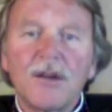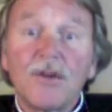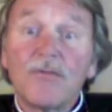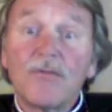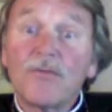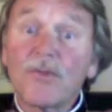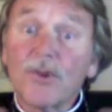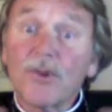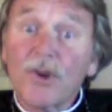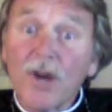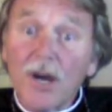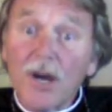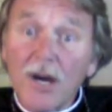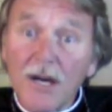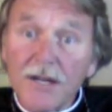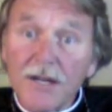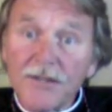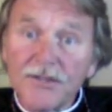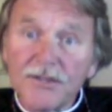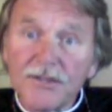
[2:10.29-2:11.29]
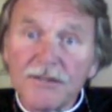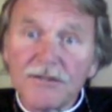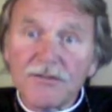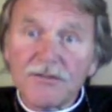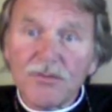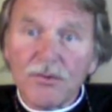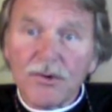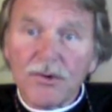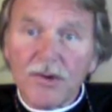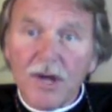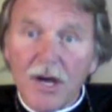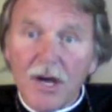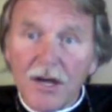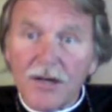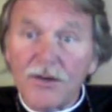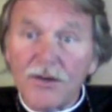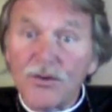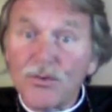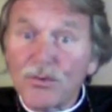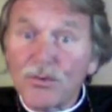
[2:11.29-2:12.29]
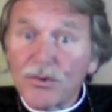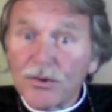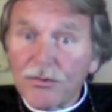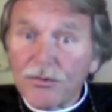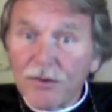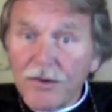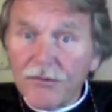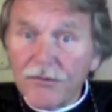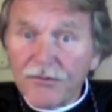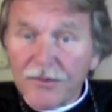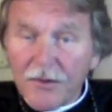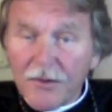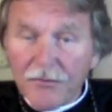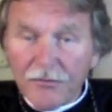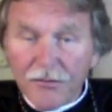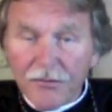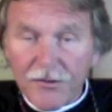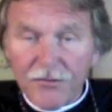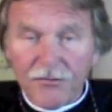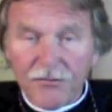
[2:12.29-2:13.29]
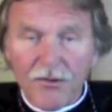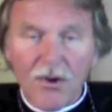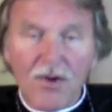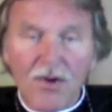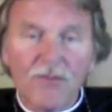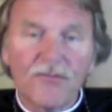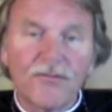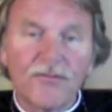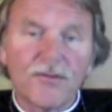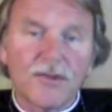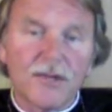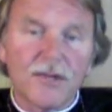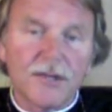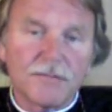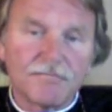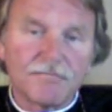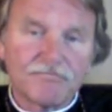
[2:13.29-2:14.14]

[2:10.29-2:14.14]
for conscience toward God, endure grief, suffering wrongfully.